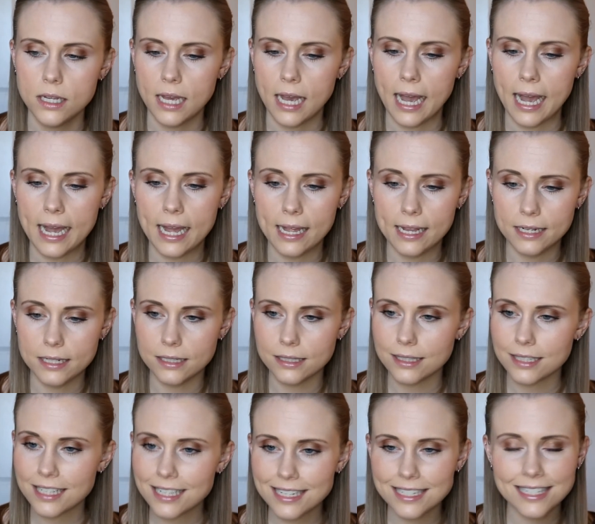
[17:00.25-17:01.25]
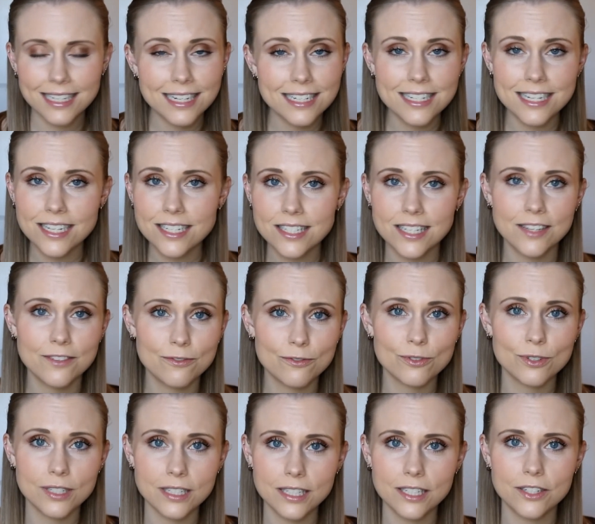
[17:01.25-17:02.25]
And like I said, it does give
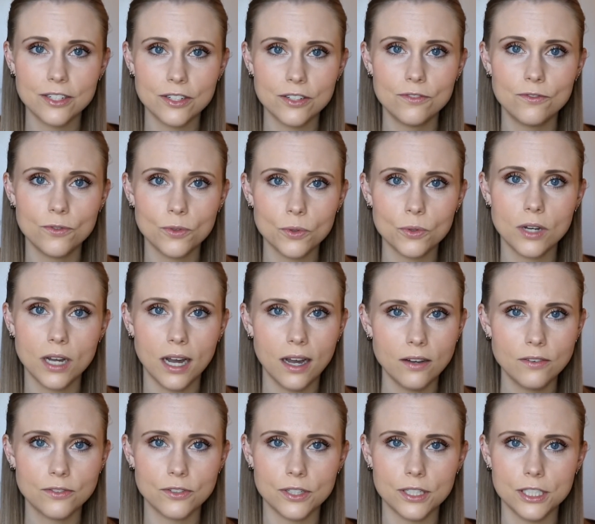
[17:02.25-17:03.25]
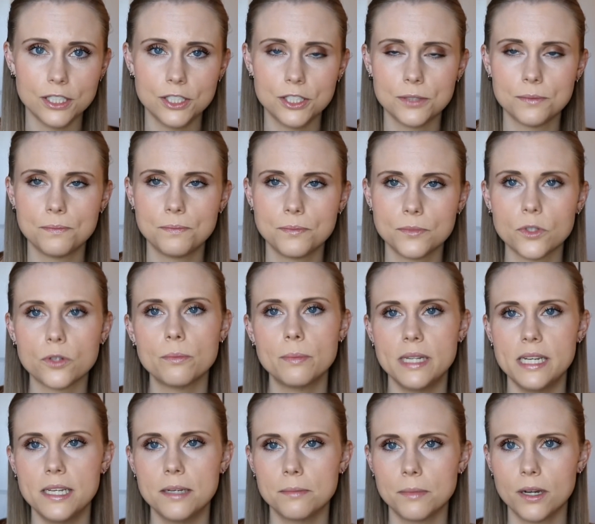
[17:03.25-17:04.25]
really good full coverage or
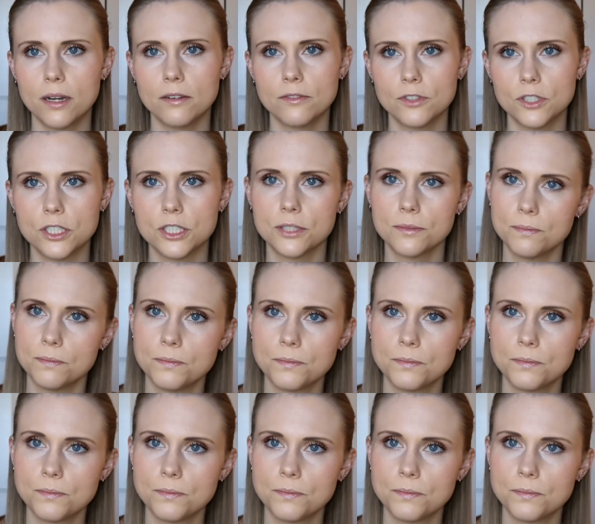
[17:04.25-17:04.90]
medium coverage.